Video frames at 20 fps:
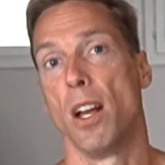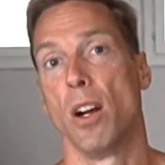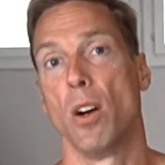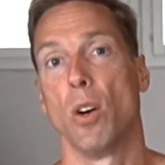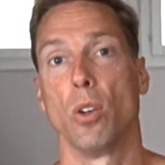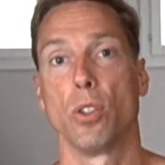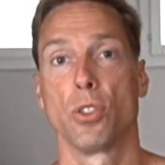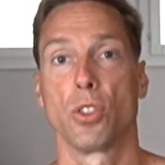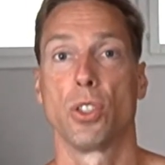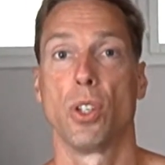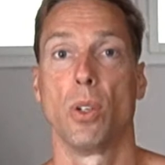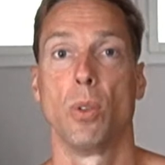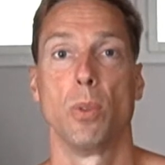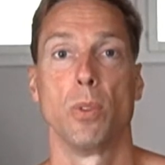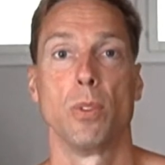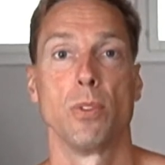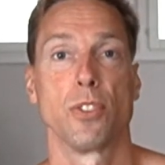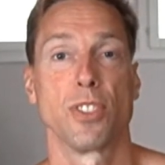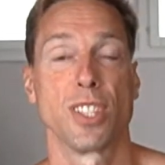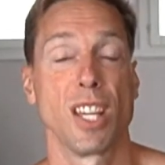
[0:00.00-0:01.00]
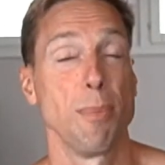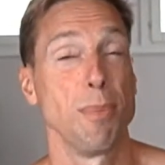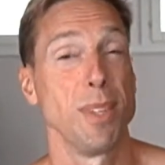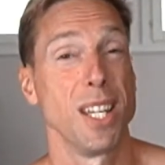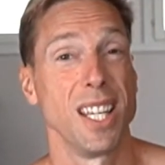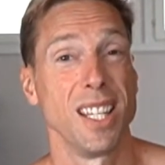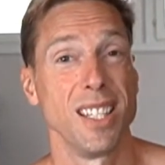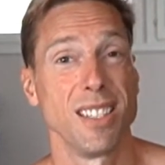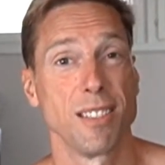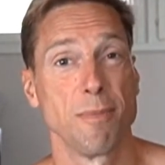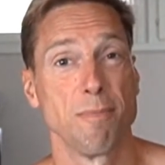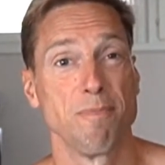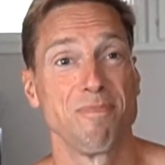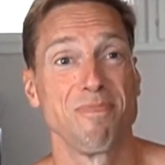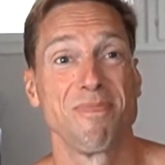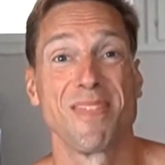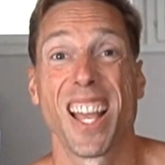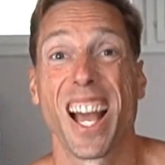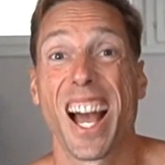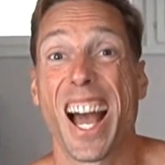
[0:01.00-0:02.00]
Also, some days
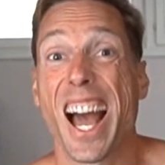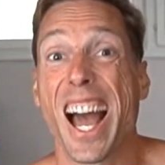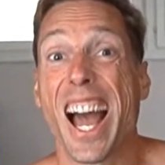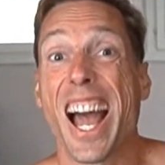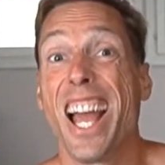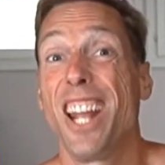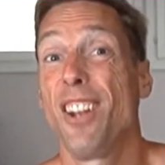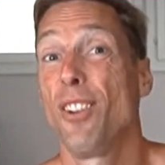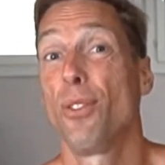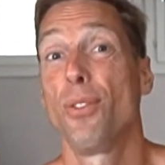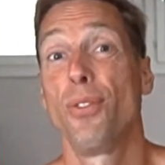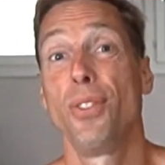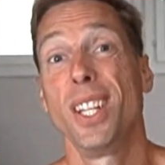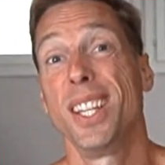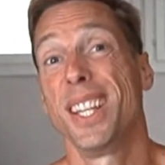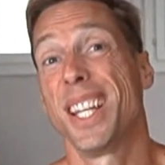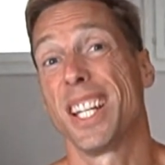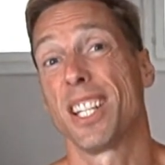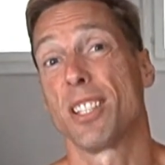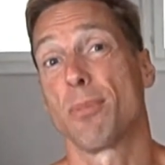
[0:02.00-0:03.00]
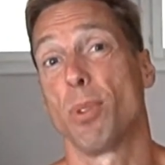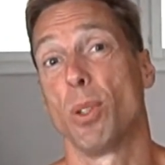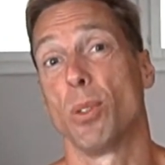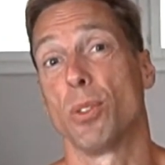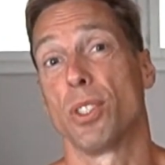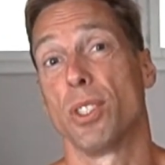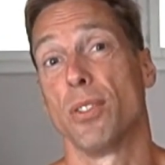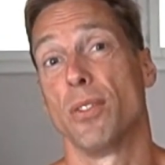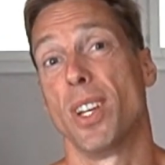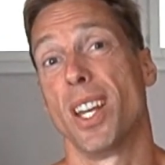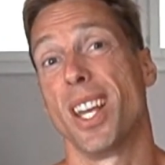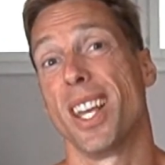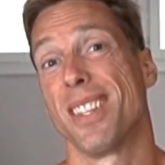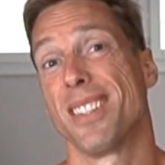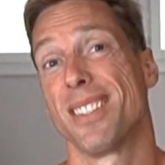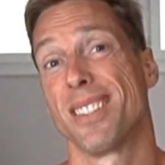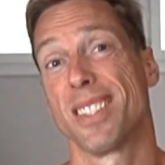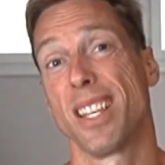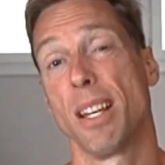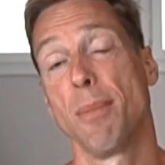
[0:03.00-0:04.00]
I don't feel that explosive.
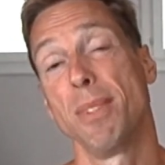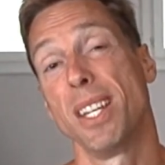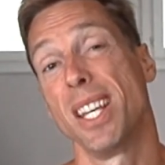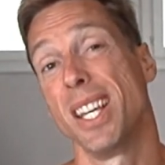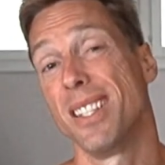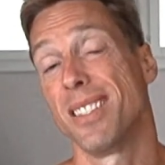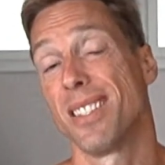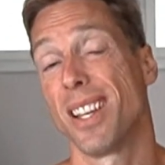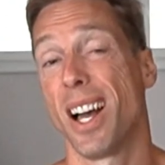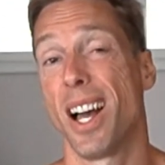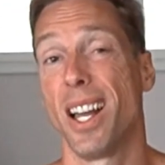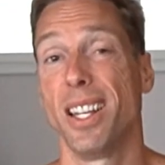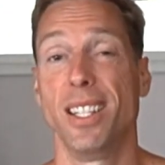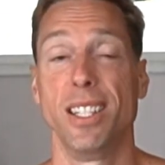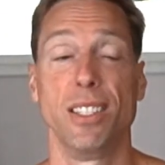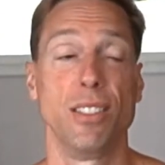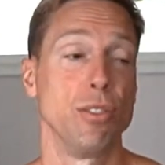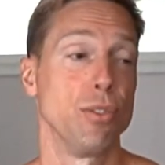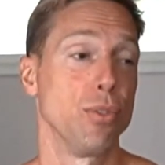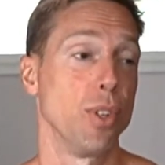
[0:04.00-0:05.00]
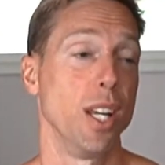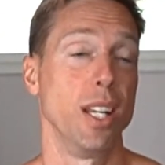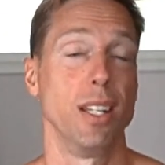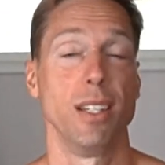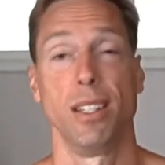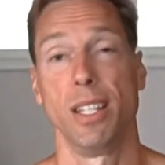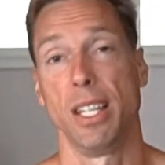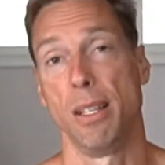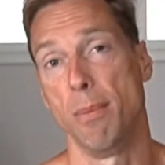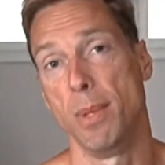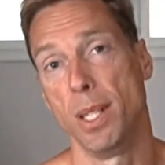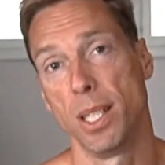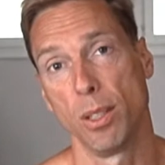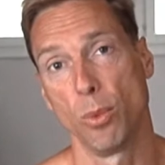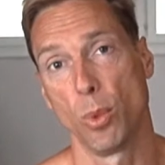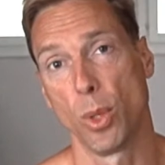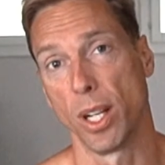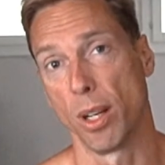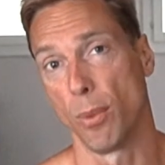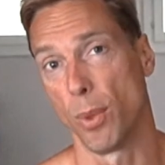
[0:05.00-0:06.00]
Some days I need to train immediately
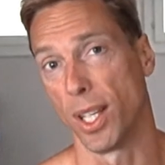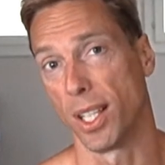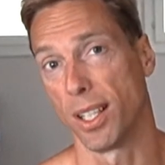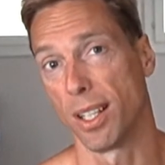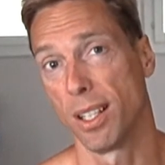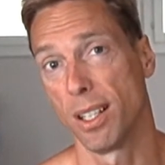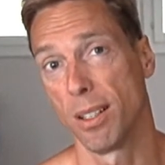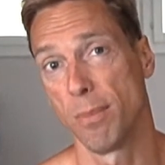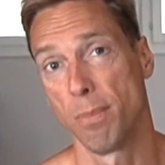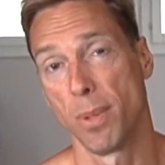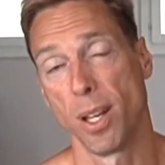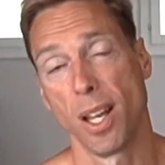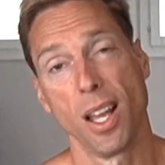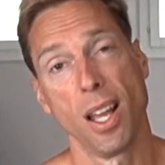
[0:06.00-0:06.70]
when I wake up